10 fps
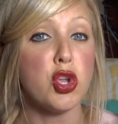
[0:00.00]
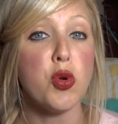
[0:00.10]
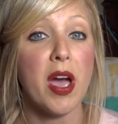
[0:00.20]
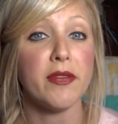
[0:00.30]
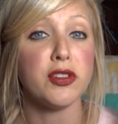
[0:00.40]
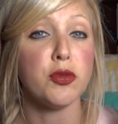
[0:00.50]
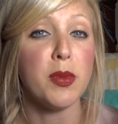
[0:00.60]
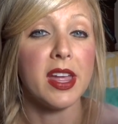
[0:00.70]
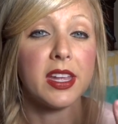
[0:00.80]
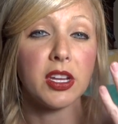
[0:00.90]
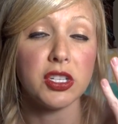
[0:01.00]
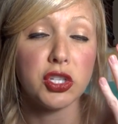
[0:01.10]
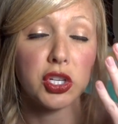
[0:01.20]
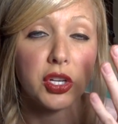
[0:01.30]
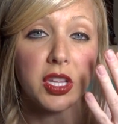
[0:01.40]
you have to make
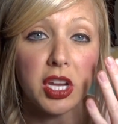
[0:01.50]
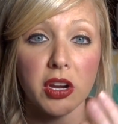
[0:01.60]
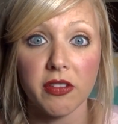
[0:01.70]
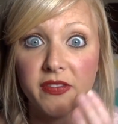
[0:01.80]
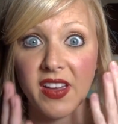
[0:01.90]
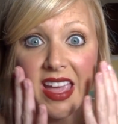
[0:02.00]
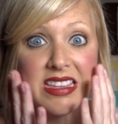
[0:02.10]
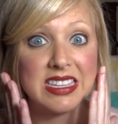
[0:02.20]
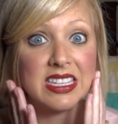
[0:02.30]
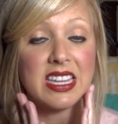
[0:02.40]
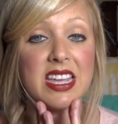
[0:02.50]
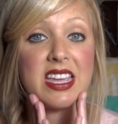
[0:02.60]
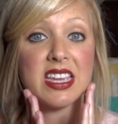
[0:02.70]
sure that your face